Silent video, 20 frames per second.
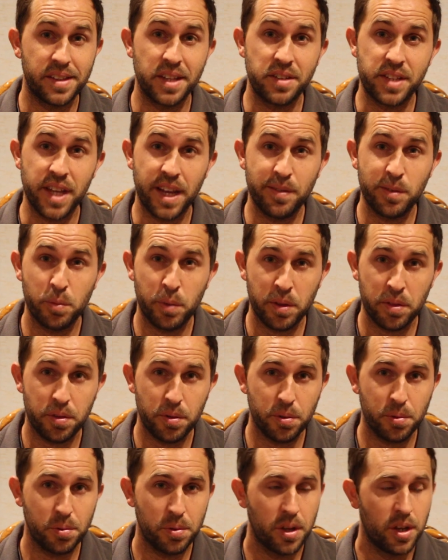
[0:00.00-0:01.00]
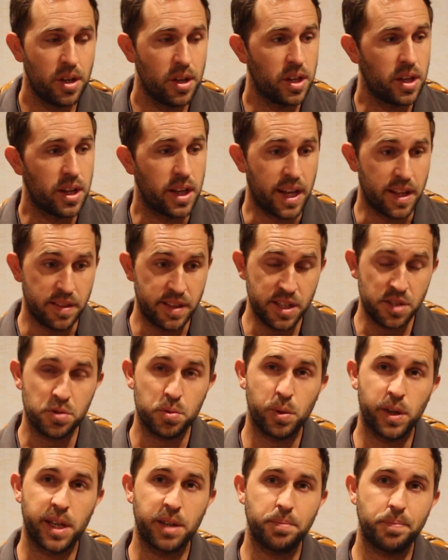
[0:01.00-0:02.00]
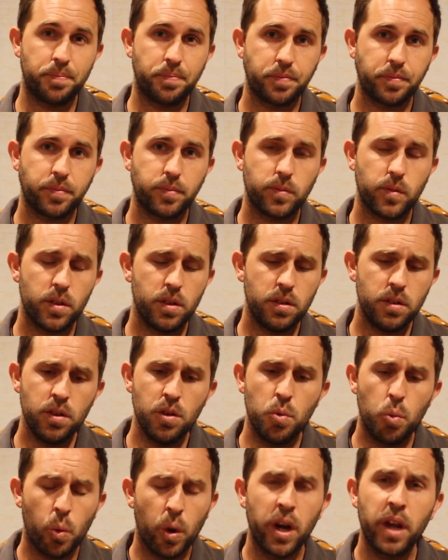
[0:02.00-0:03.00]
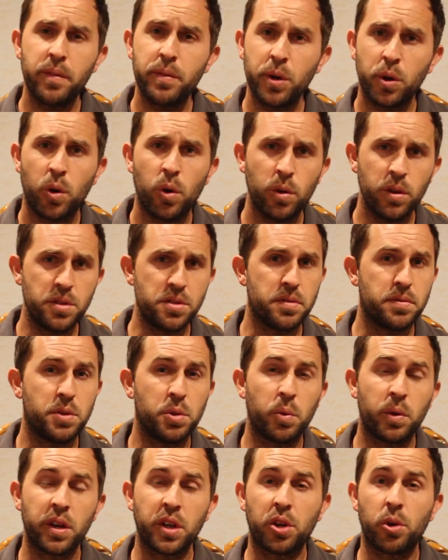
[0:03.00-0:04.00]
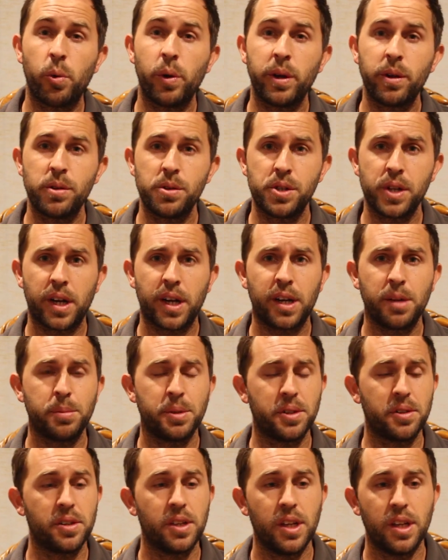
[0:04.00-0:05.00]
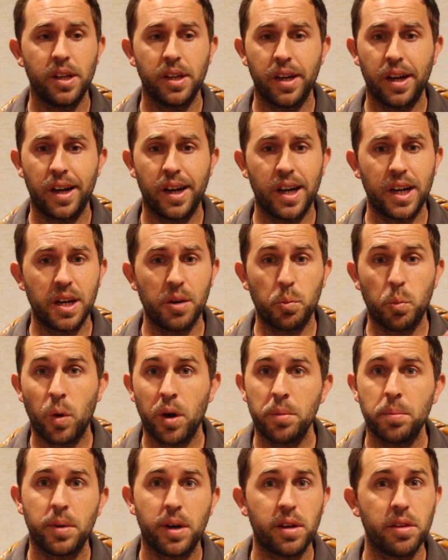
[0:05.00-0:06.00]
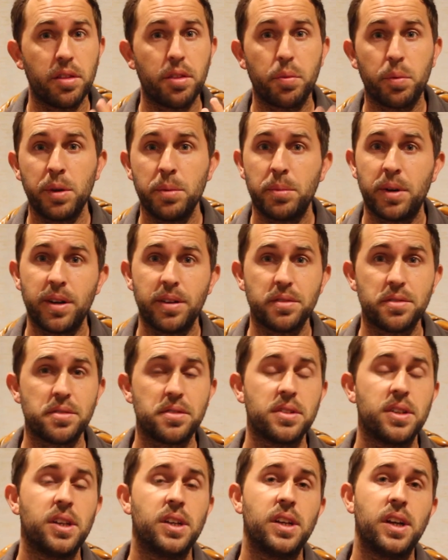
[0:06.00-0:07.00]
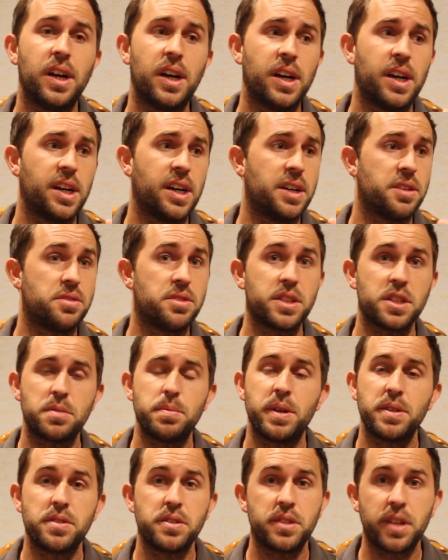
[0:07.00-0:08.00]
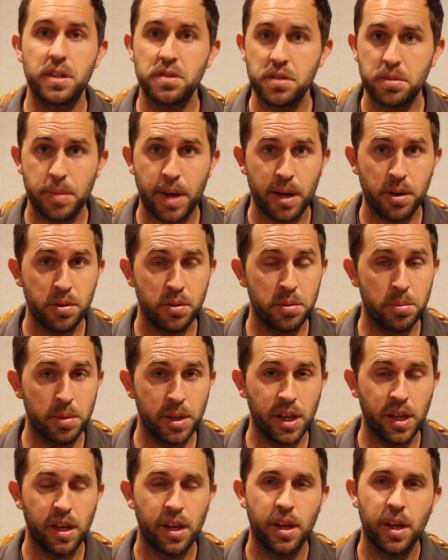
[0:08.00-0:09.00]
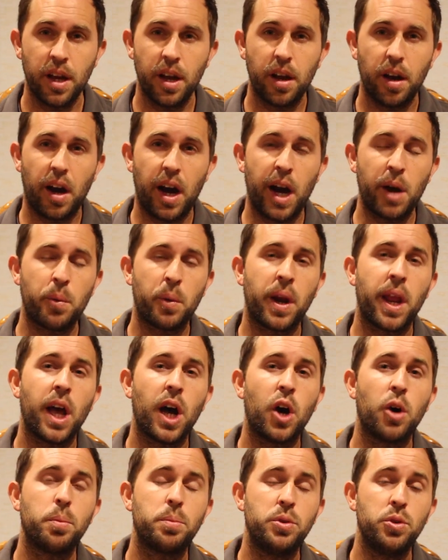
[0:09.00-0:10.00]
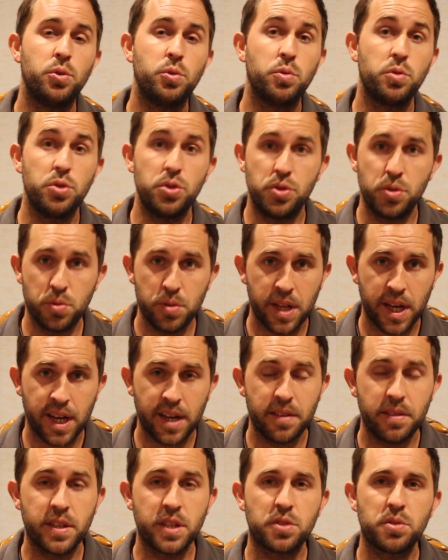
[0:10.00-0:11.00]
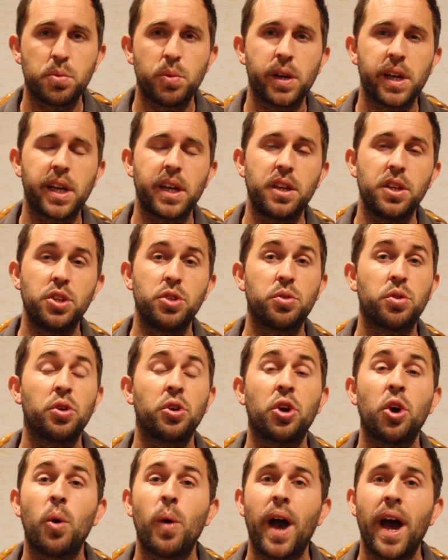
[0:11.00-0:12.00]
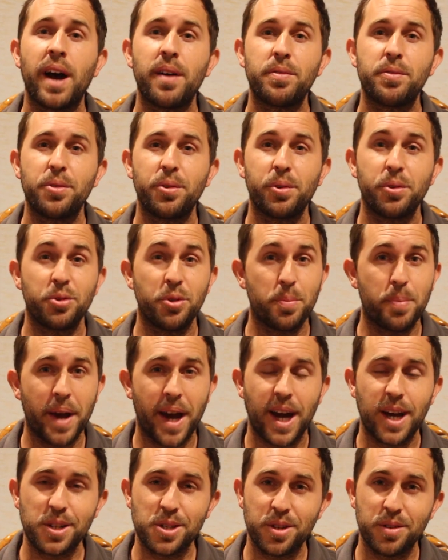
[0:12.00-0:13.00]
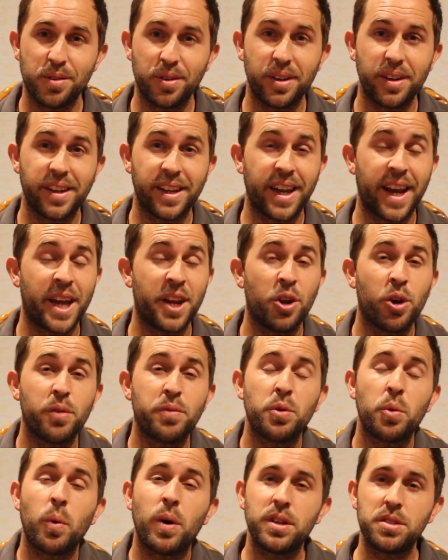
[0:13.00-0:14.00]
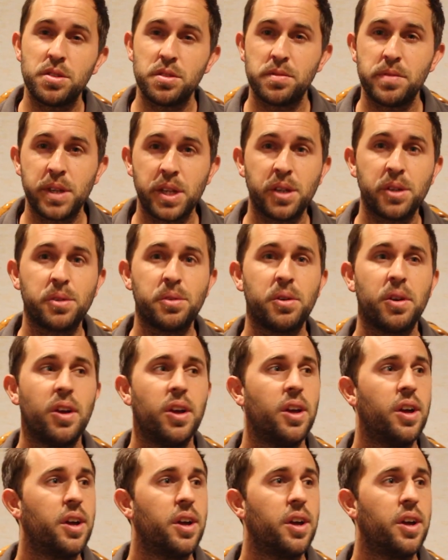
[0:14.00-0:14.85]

that David went through. In this way, whatever your goal is, if you want to quit your job in uh, one month, three months, uh, six months, it doesn't matter to me. I want to help you do that this way. You can go after your passion. And I know if you're watching this video,